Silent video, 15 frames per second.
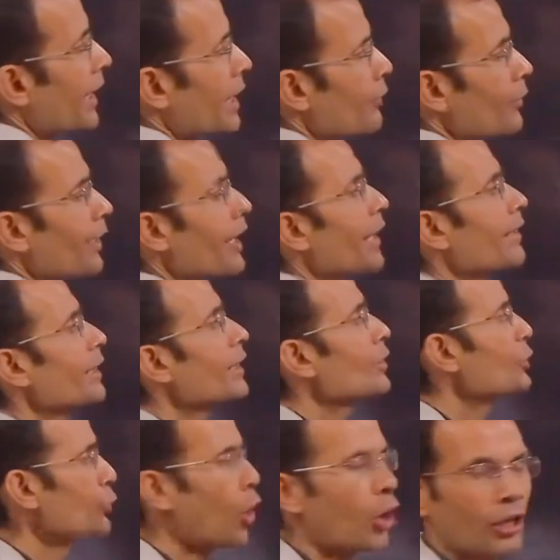anaphylactic
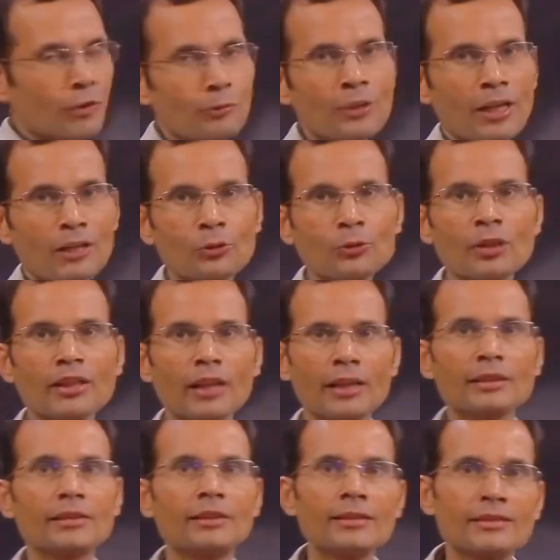shock, we are looking
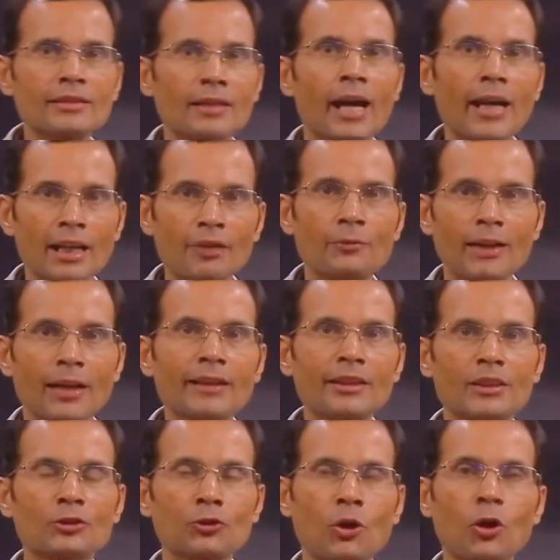at this
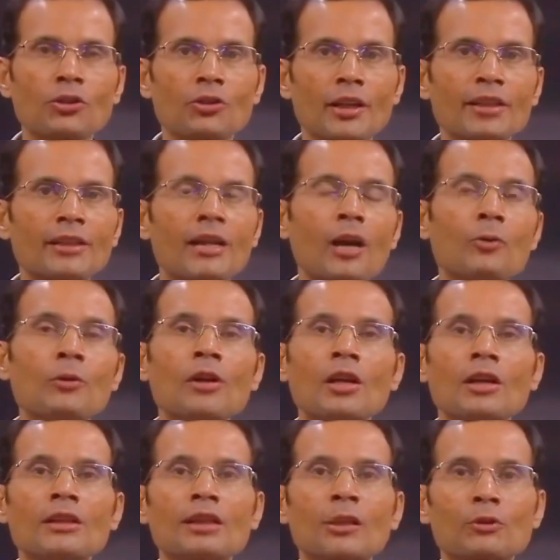anaphylactic shock right now.
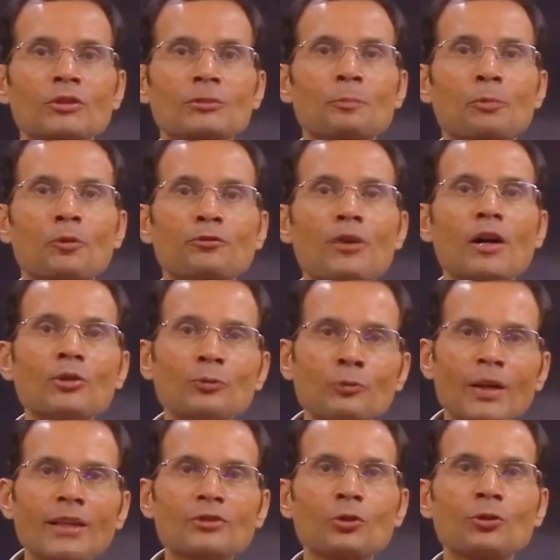There was profound
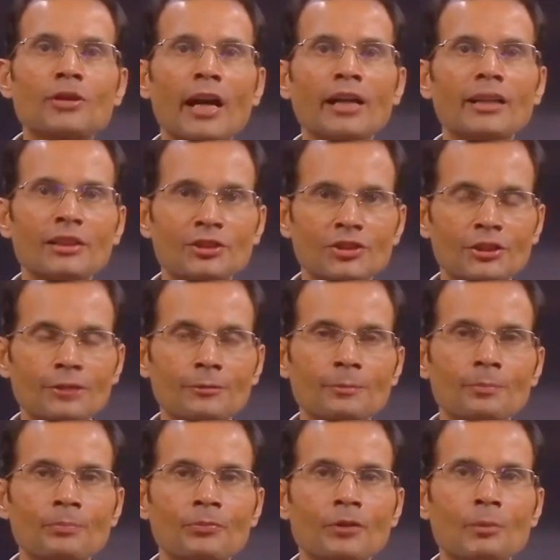vasodilation
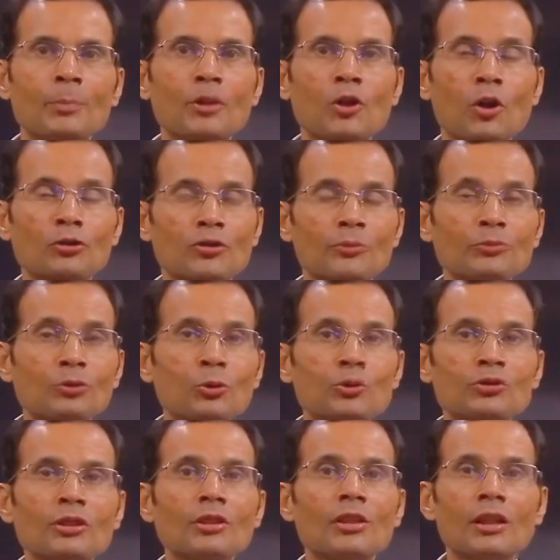because of
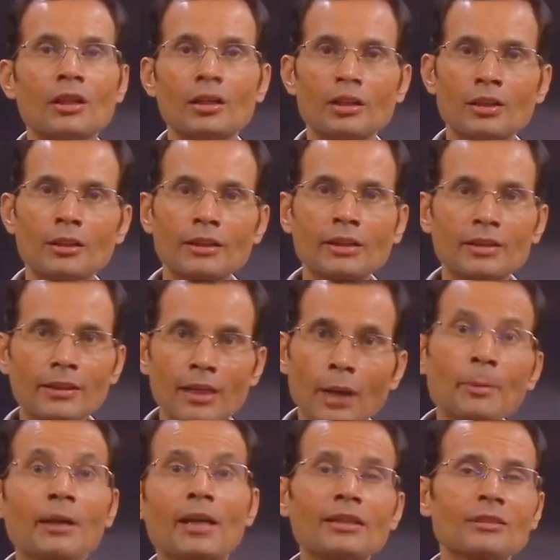those
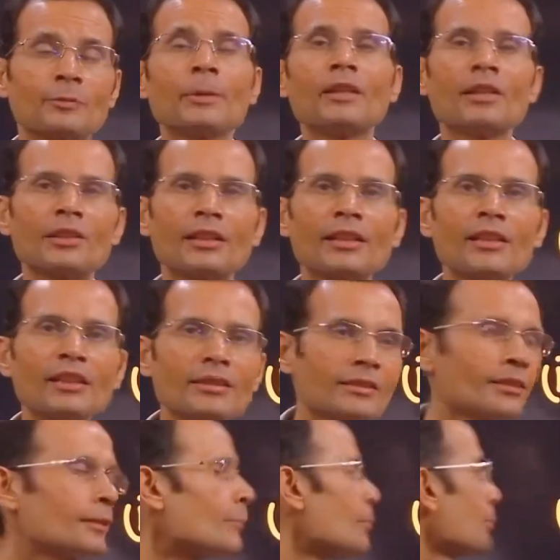chemicals being released